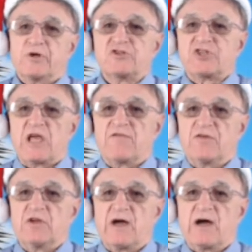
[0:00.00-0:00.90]
Put a
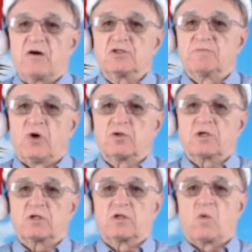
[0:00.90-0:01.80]
safe in your house,
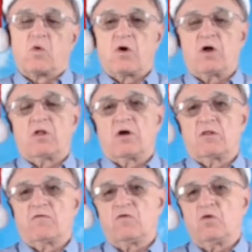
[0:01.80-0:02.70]
bolt it to the wall or
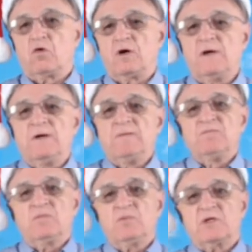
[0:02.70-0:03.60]
the floor,
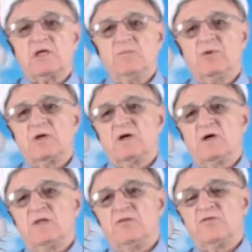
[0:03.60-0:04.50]
but keep your
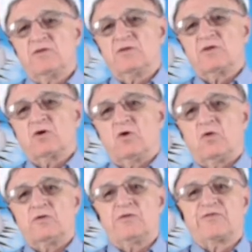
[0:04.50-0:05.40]
guns and the
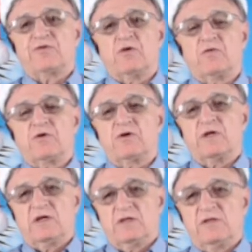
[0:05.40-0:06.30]
gold and silver
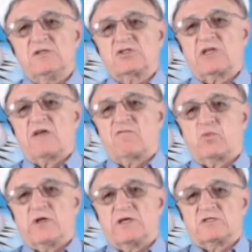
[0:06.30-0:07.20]
in these safe
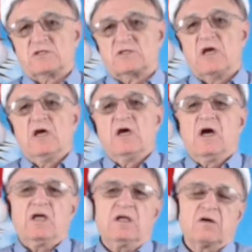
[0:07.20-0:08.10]
places.
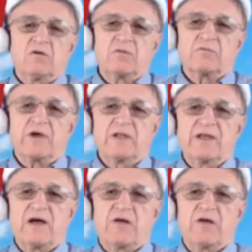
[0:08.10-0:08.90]
You know, right